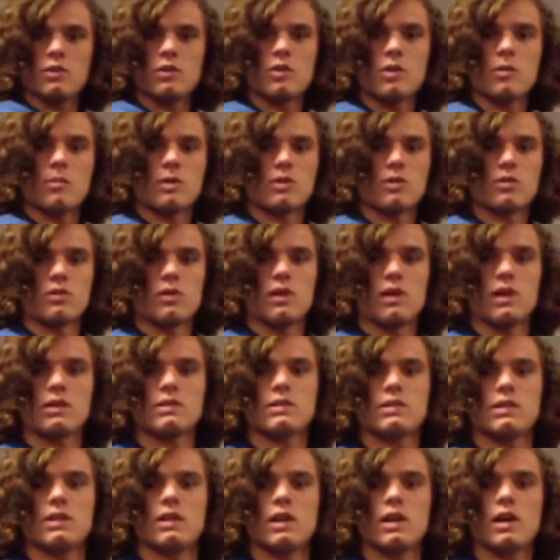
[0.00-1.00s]
you come
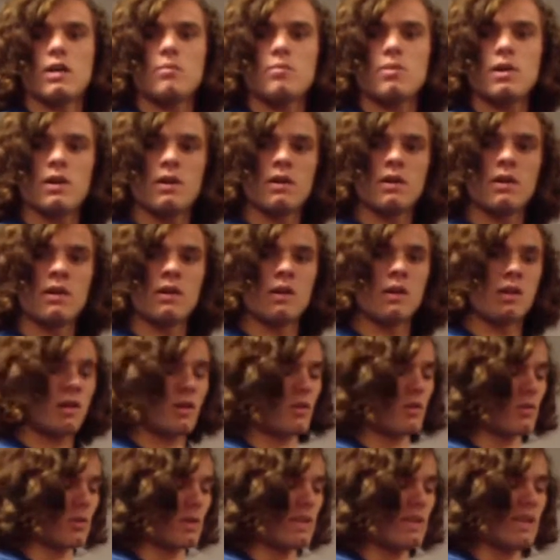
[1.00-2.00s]
across and up.
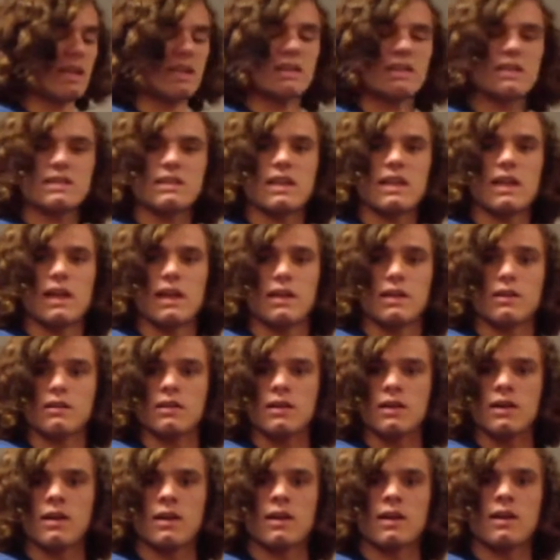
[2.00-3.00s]
You're going to take this hand,
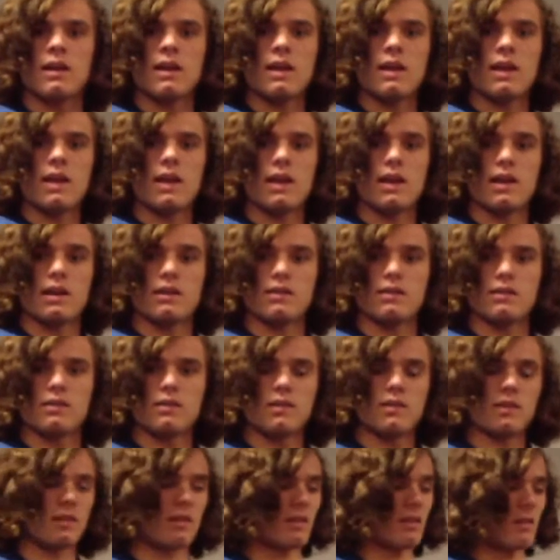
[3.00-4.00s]
and
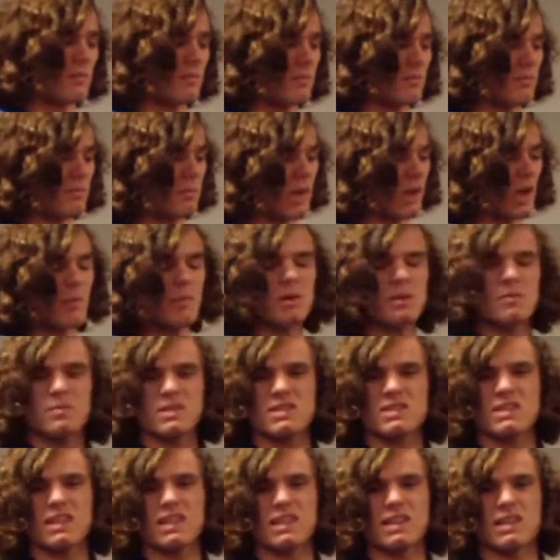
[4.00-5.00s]
the common
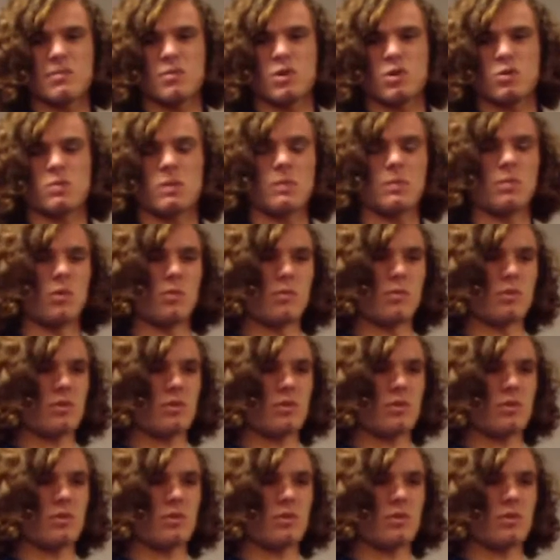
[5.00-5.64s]
mistake that most people